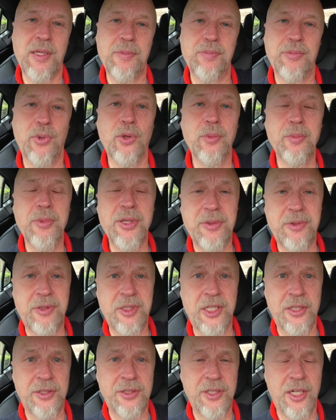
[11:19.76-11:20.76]
Bournemouth
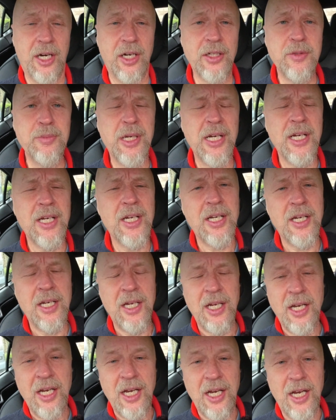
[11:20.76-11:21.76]
to home,
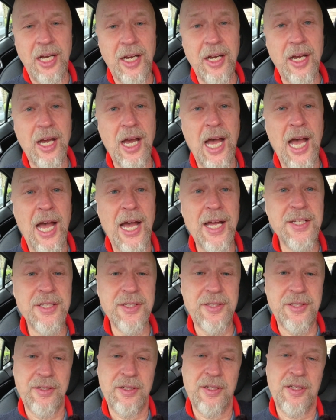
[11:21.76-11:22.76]

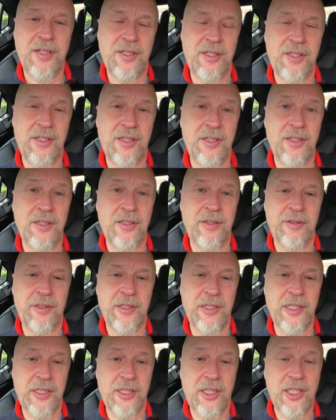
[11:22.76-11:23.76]
and
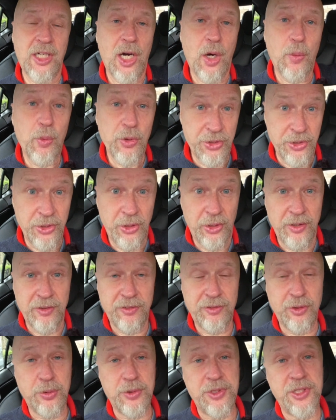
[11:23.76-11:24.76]
the car wasn't on a
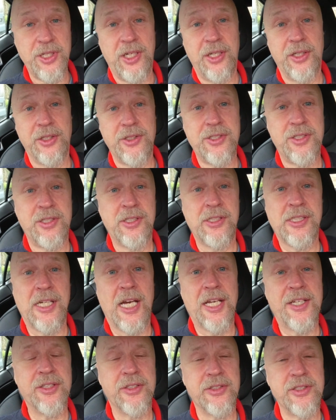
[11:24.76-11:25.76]
full charge. It
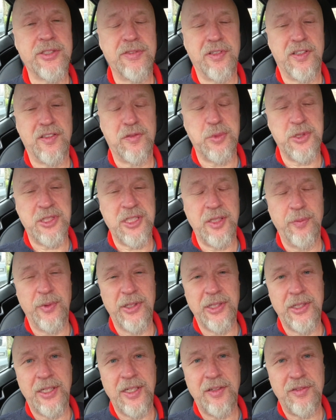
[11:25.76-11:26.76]
had 95%
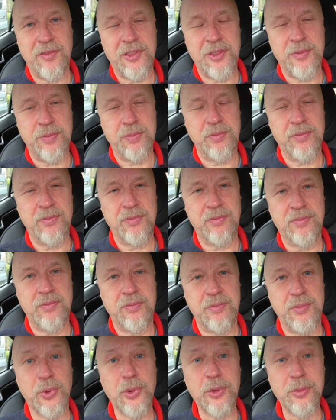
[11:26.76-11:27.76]
when I left
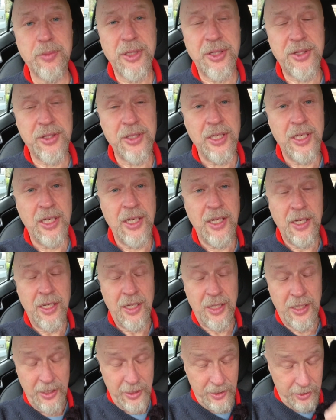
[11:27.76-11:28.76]
Bournemouth.
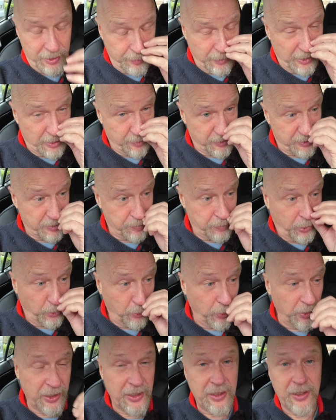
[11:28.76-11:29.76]
The weather was
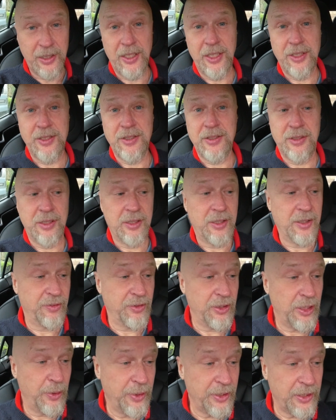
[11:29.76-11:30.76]
appalling, and if
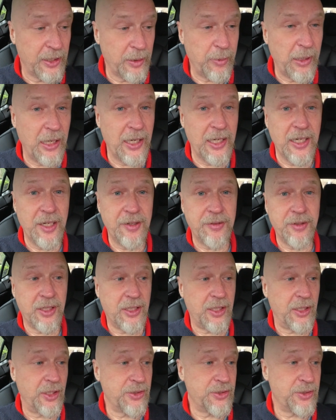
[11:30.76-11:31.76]
you know anything about electric
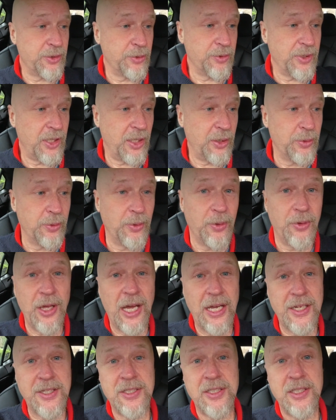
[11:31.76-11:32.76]
cars, you'll know
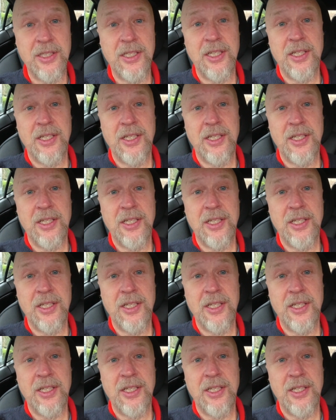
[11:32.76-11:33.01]
that